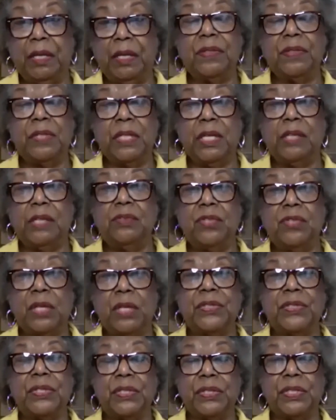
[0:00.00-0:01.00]
It's the
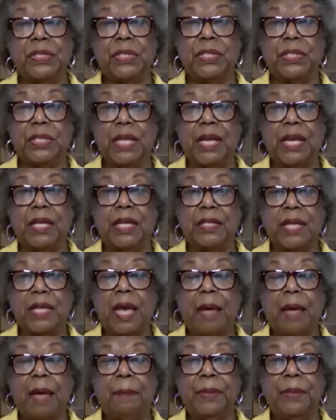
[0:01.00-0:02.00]
injustices that has
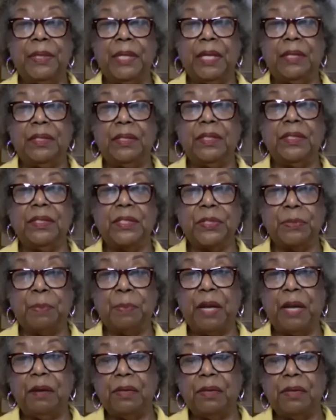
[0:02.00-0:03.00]
happened and the
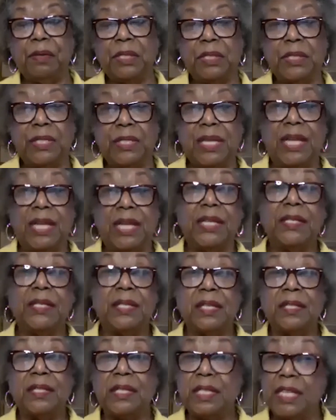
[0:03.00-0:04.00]
disparities that
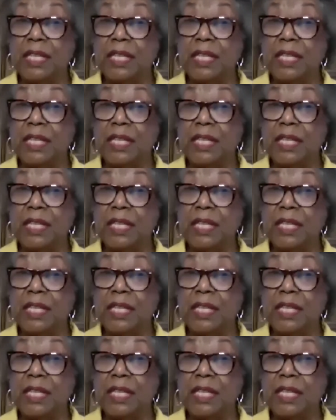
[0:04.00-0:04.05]
exist